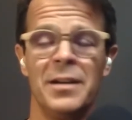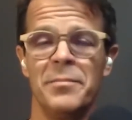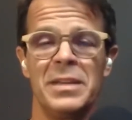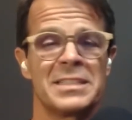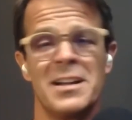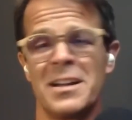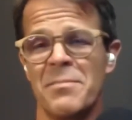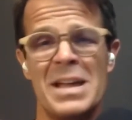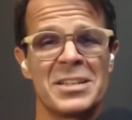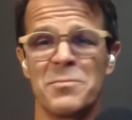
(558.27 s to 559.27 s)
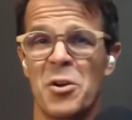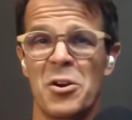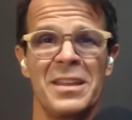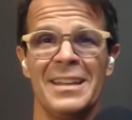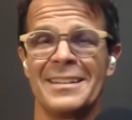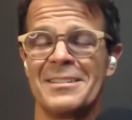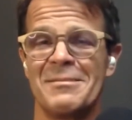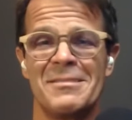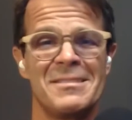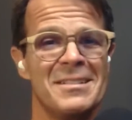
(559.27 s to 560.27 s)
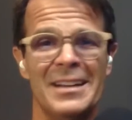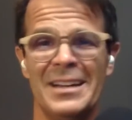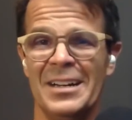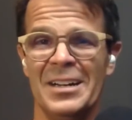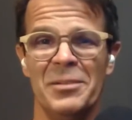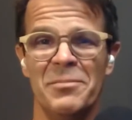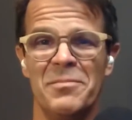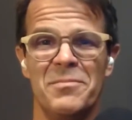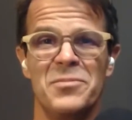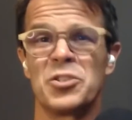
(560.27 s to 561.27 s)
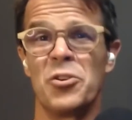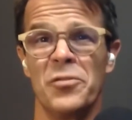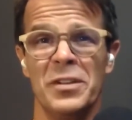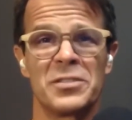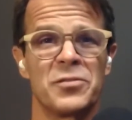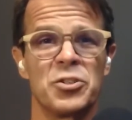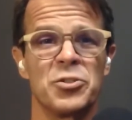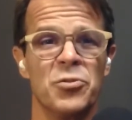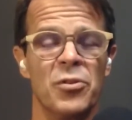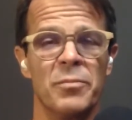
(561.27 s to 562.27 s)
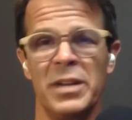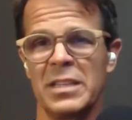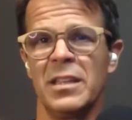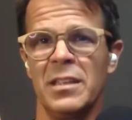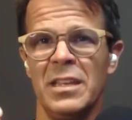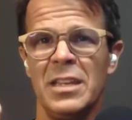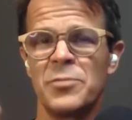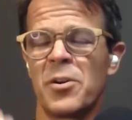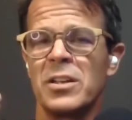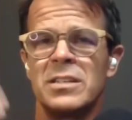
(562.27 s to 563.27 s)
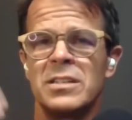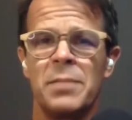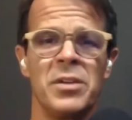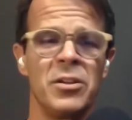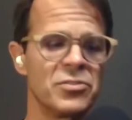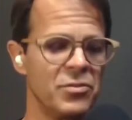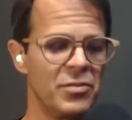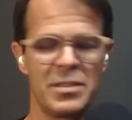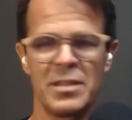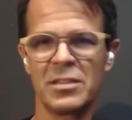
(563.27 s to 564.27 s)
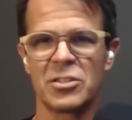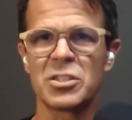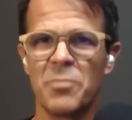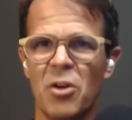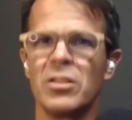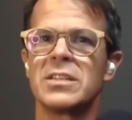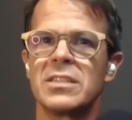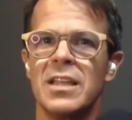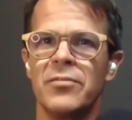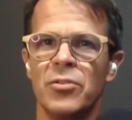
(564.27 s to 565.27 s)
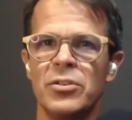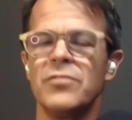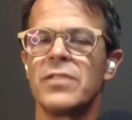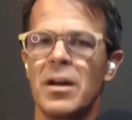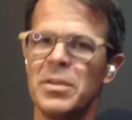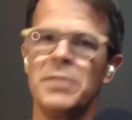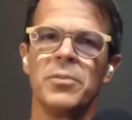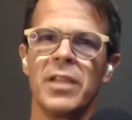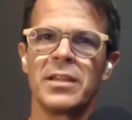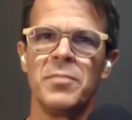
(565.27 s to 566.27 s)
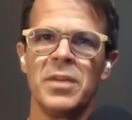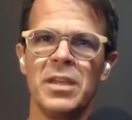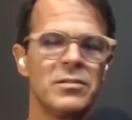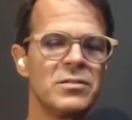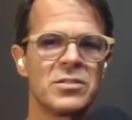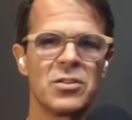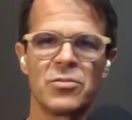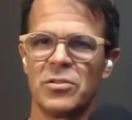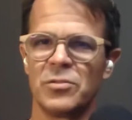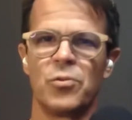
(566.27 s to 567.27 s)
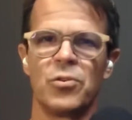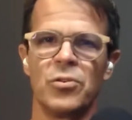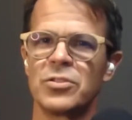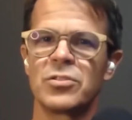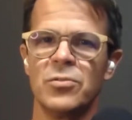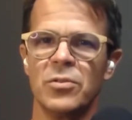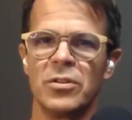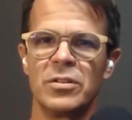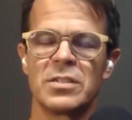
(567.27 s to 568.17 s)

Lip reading: It's not a mass market service for sure, but each market does get bigger. So I think at the smallest level, you've got people like me, so-called world schoolers.